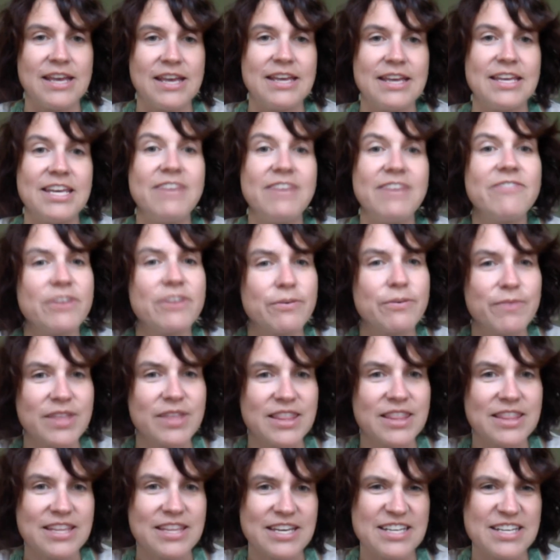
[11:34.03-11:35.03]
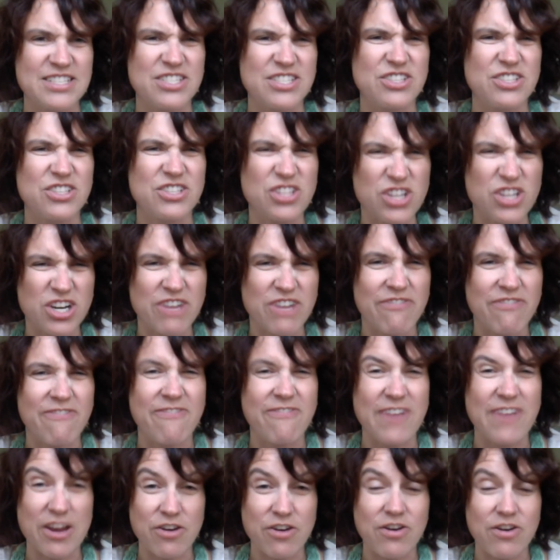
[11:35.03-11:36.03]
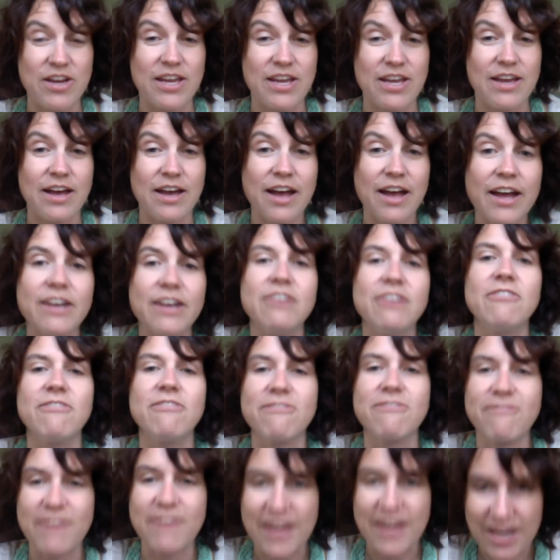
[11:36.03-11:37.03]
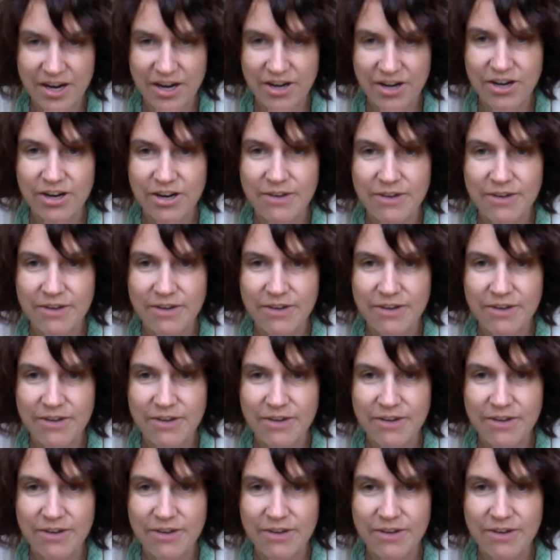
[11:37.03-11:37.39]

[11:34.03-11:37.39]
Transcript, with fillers: even when things look very unfair.